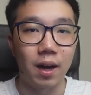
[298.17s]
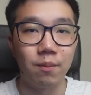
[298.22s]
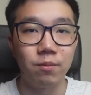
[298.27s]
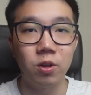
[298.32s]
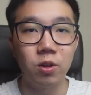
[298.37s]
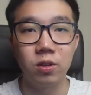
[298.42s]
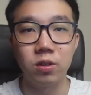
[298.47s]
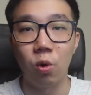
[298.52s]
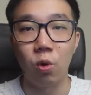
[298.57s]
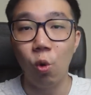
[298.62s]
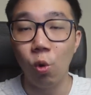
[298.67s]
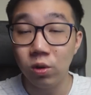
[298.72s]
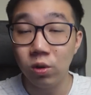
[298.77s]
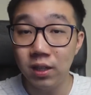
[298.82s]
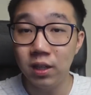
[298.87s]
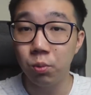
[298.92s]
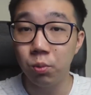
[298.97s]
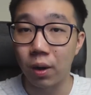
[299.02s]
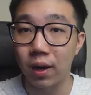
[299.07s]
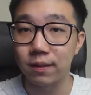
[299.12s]
I'm not the
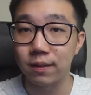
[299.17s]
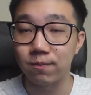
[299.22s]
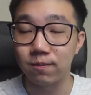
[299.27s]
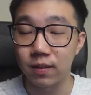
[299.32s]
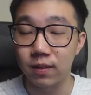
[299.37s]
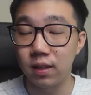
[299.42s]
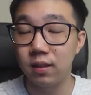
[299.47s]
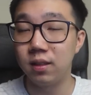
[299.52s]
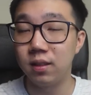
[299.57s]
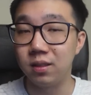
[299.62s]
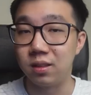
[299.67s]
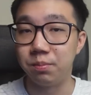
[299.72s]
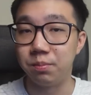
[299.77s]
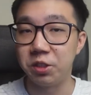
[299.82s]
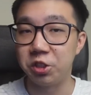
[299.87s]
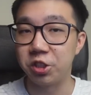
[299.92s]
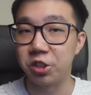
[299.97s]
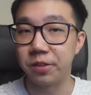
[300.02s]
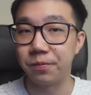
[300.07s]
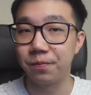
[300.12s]
only one in this
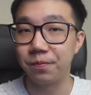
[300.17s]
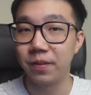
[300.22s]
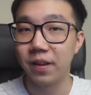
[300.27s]
mission.